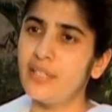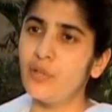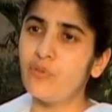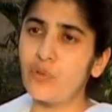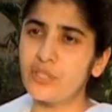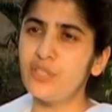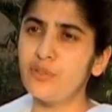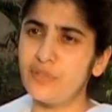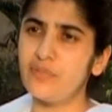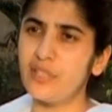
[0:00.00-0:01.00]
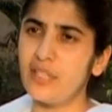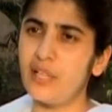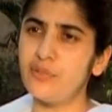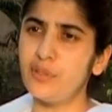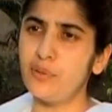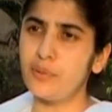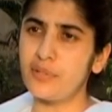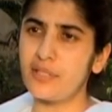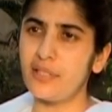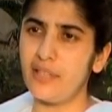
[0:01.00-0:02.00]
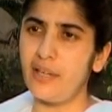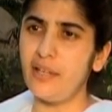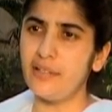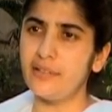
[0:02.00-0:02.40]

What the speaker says: 40 to 50,000 thoughts in a day,